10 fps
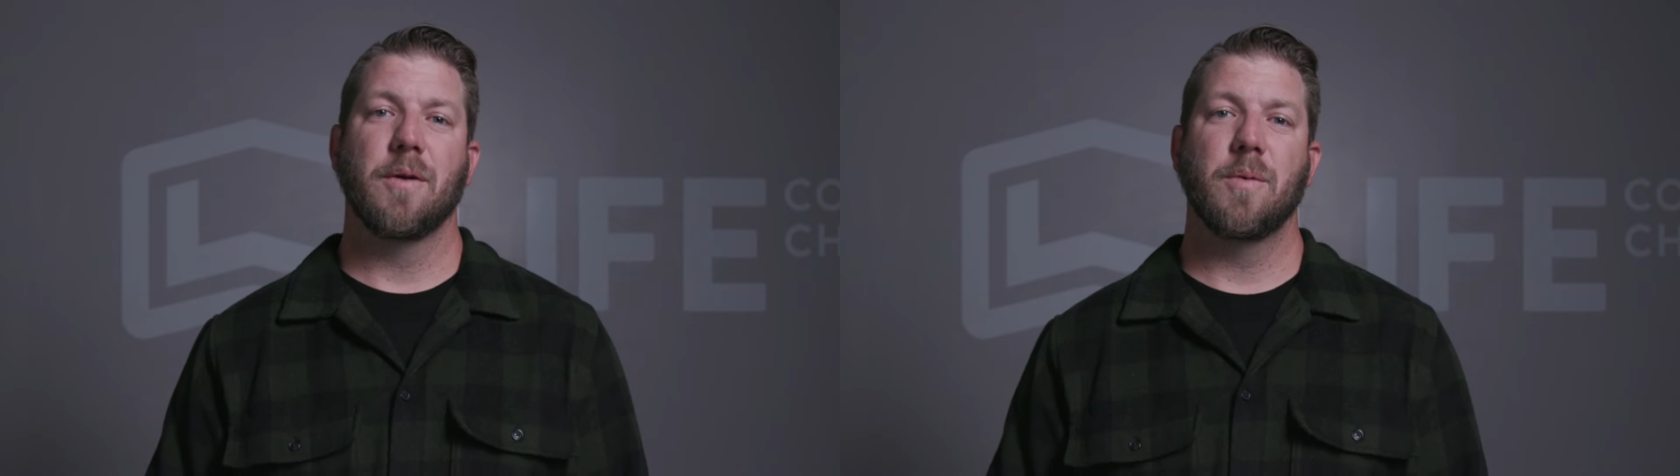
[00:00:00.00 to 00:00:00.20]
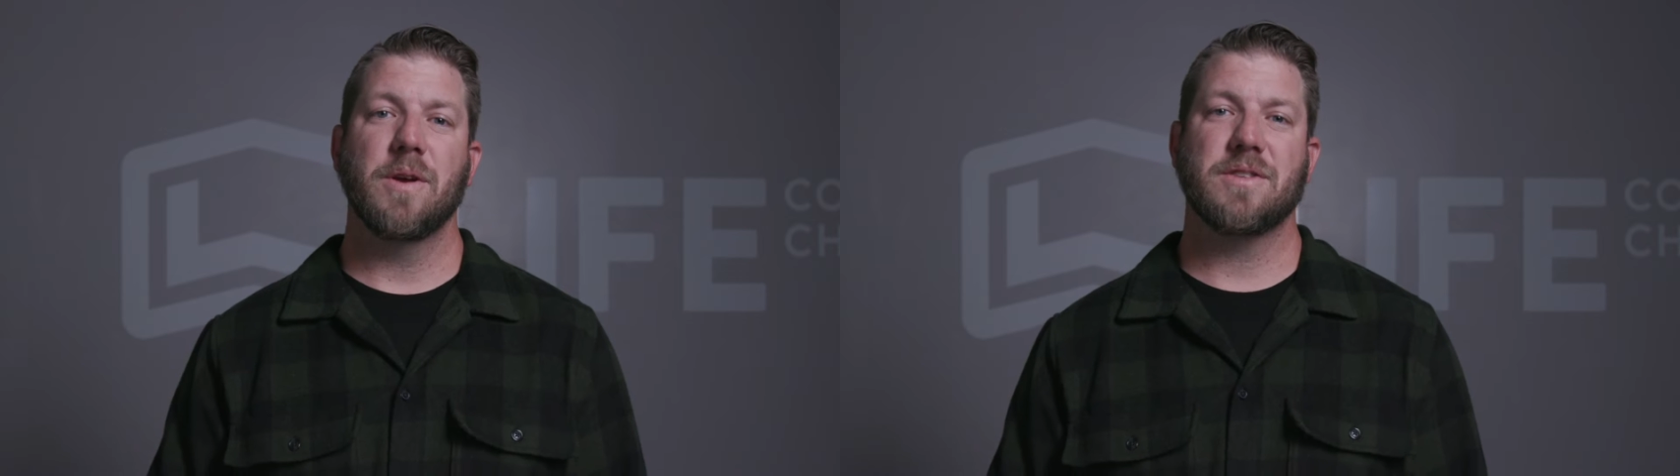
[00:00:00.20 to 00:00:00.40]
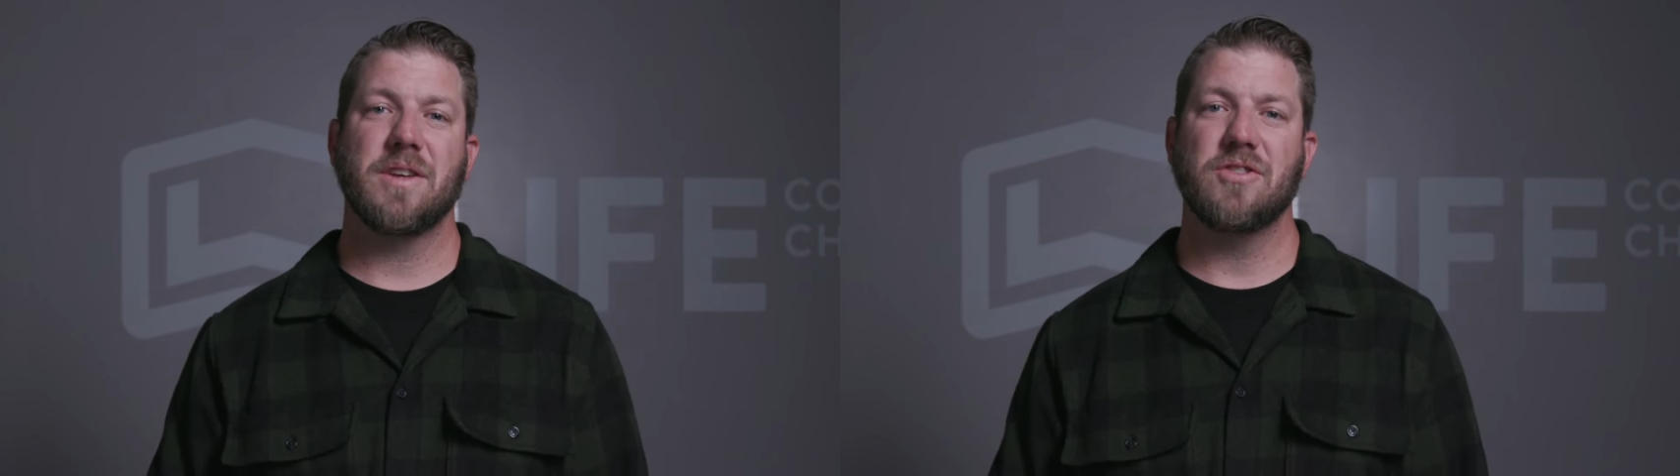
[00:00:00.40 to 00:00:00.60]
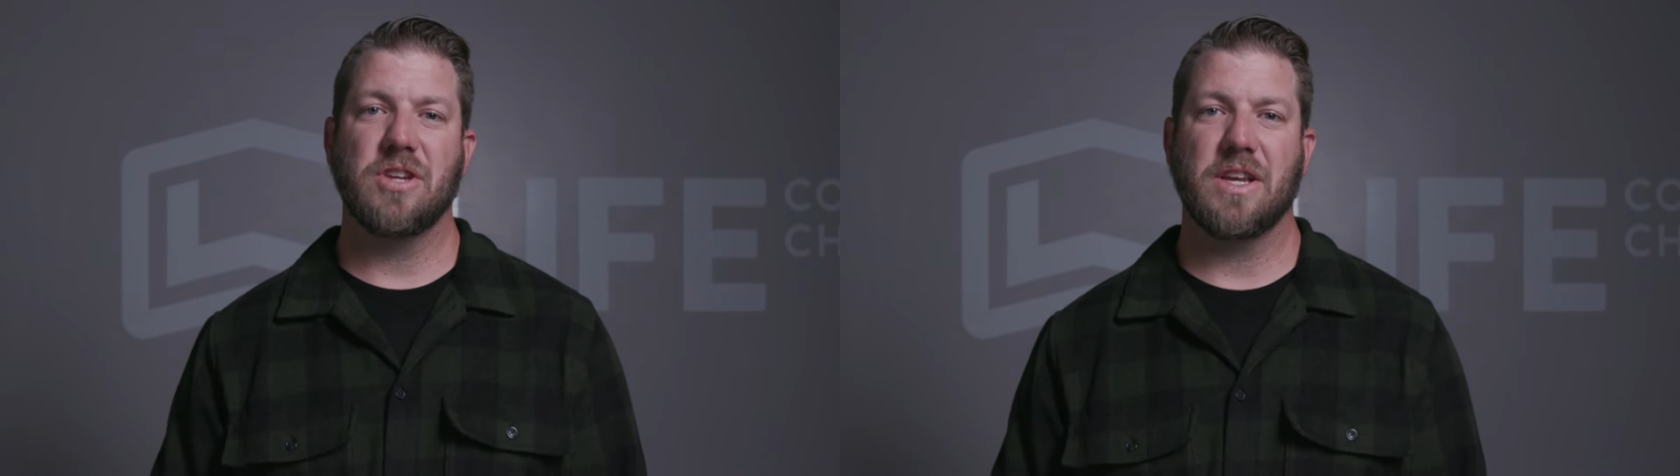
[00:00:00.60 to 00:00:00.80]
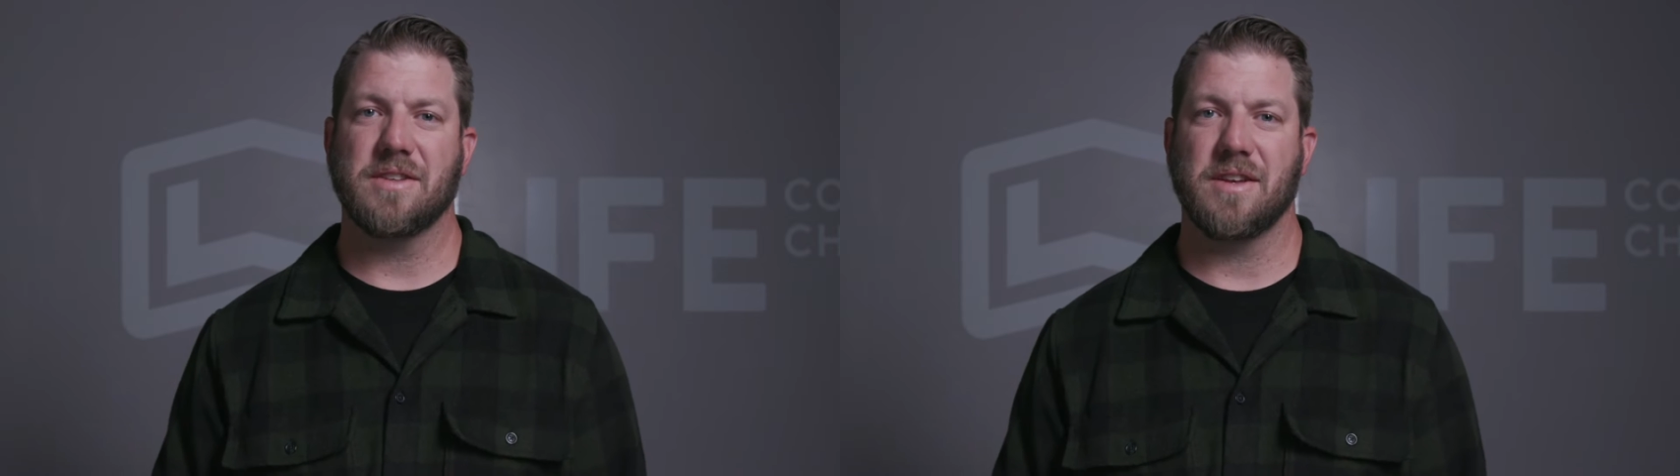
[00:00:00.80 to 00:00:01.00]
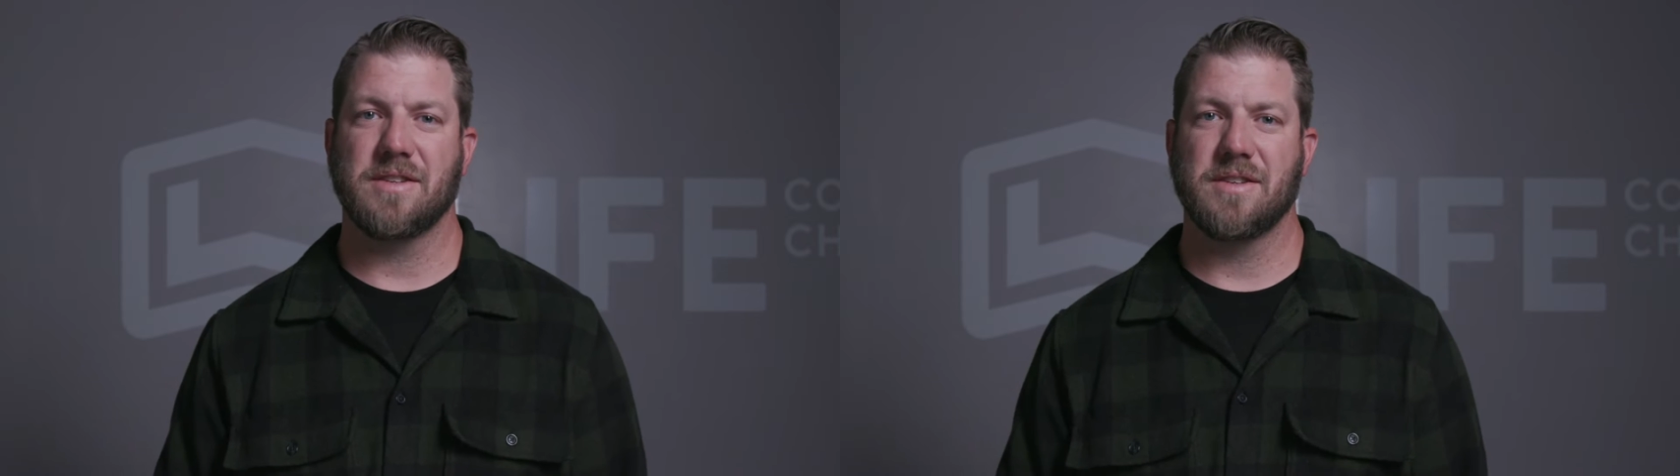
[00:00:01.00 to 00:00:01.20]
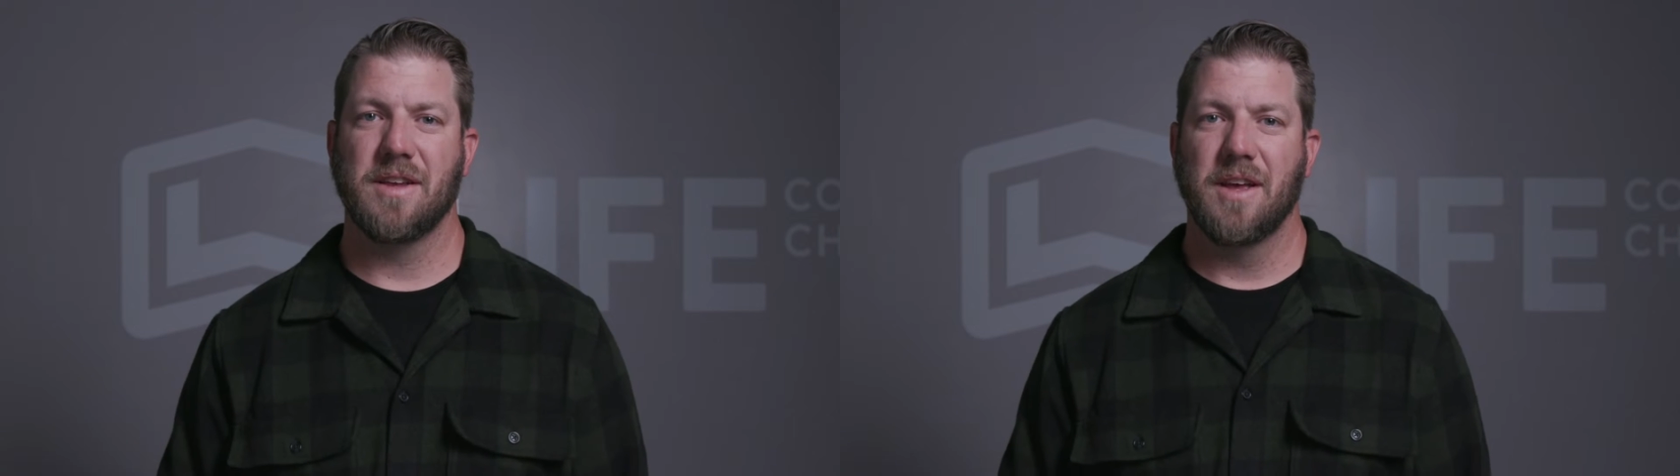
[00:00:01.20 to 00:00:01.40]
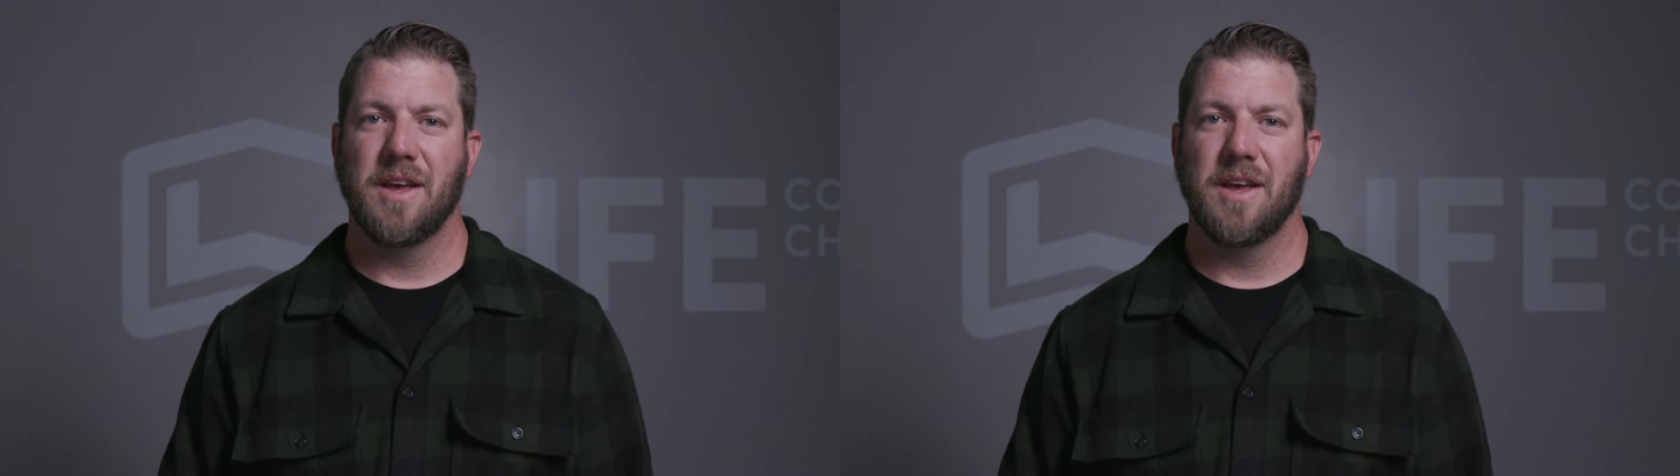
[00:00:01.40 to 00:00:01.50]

we see Jesus.